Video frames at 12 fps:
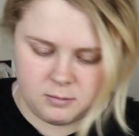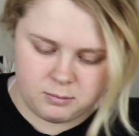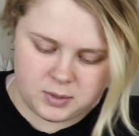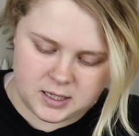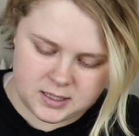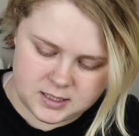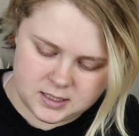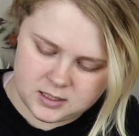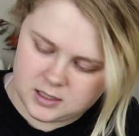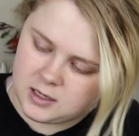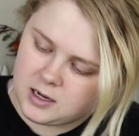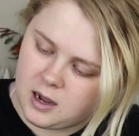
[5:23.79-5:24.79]
But
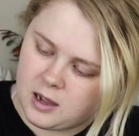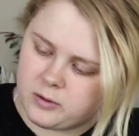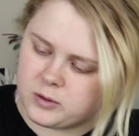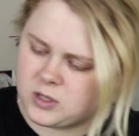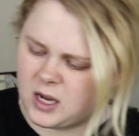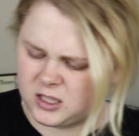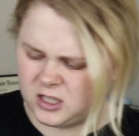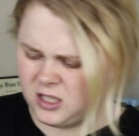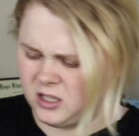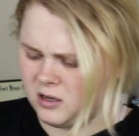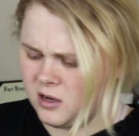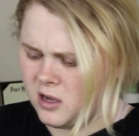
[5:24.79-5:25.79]
yeah, it was
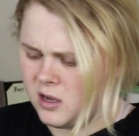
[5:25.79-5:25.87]
actually,